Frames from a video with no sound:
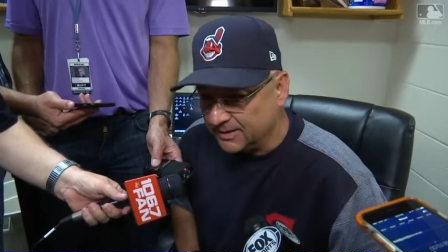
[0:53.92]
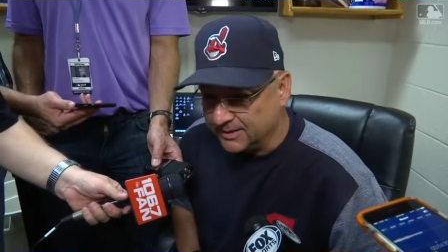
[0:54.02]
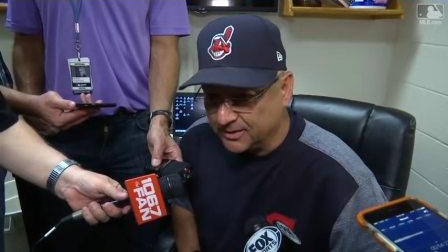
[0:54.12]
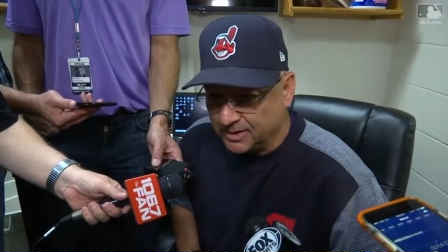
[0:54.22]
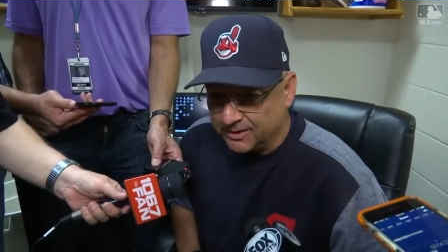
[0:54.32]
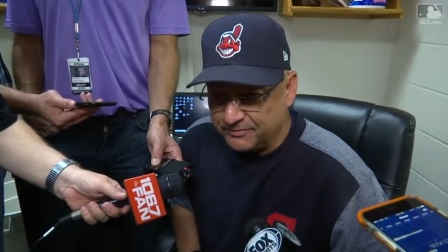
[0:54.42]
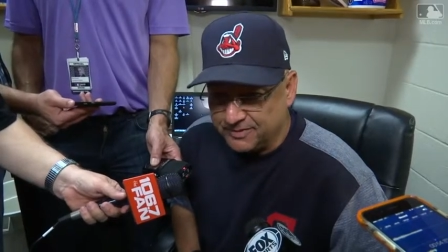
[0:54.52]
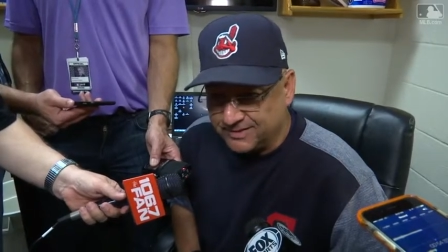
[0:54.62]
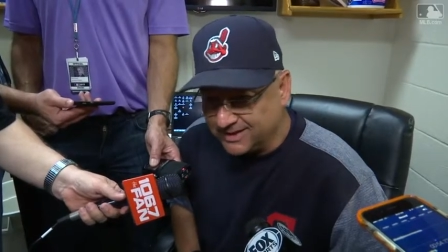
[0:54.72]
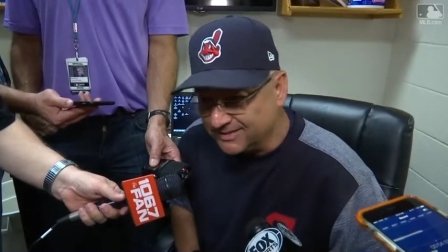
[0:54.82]
you know
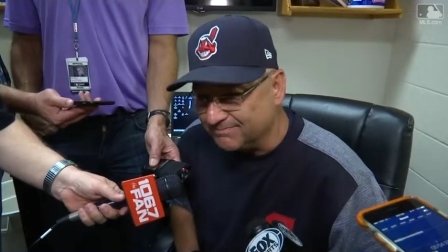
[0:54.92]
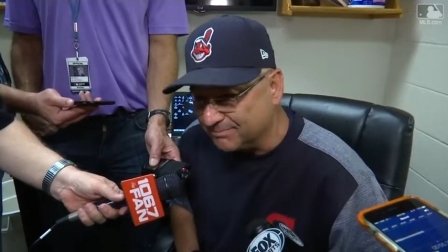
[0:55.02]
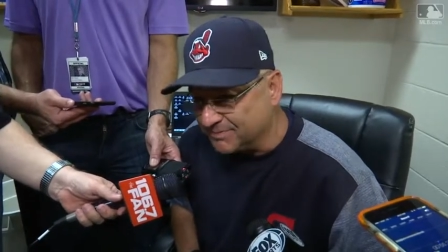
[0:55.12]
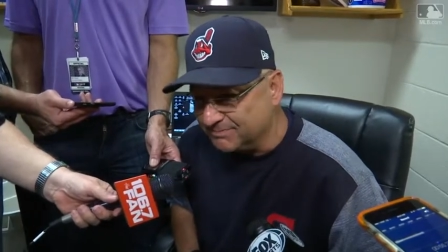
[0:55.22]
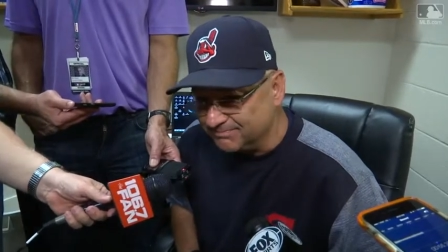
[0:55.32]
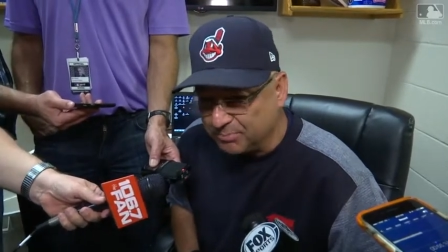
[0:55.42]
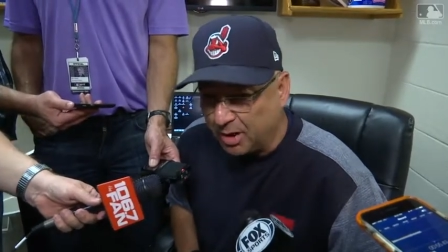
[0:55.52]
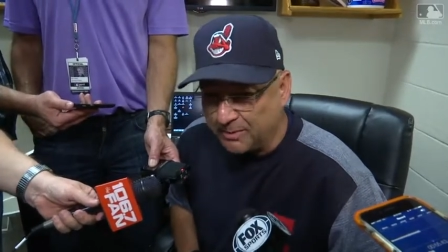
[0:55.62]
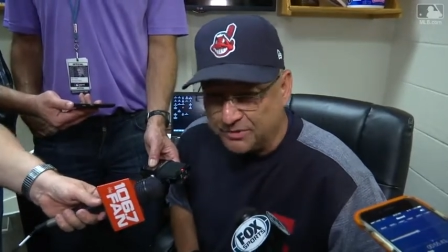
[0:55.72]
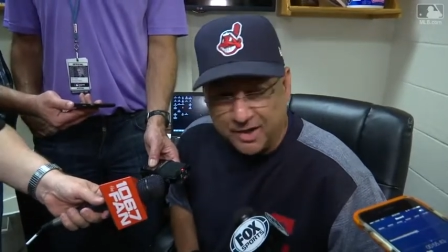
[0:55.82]
left
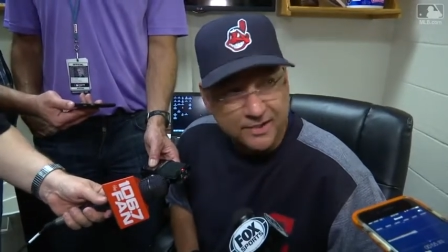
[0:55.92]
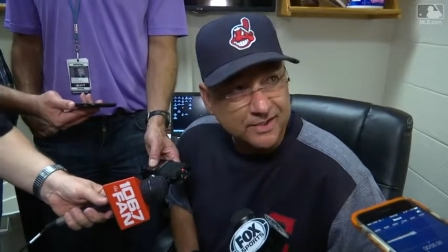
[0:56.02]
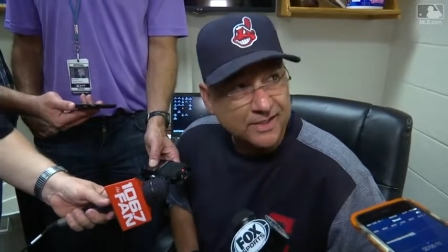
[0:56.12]
probably trying